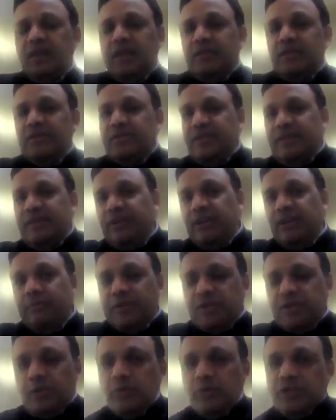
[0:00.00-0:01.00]
and
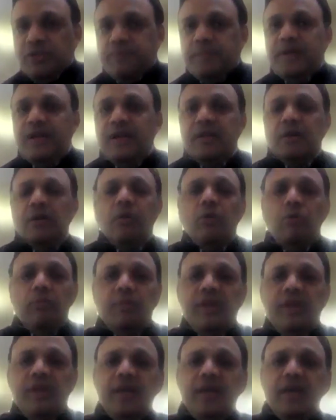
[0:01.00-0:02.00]
70% was spread
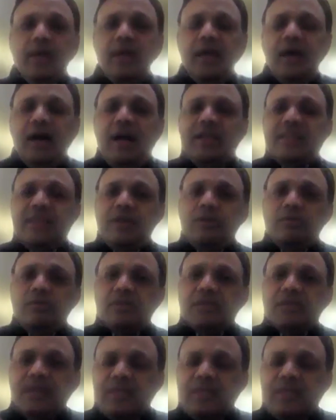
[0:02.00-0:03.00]
globally, I think you'll
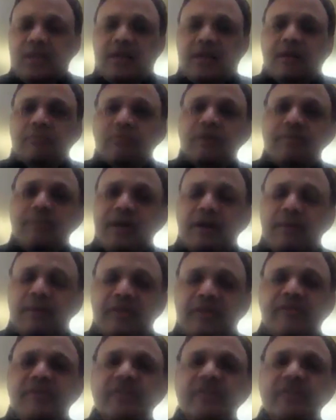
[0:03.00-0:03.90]
see that number becoming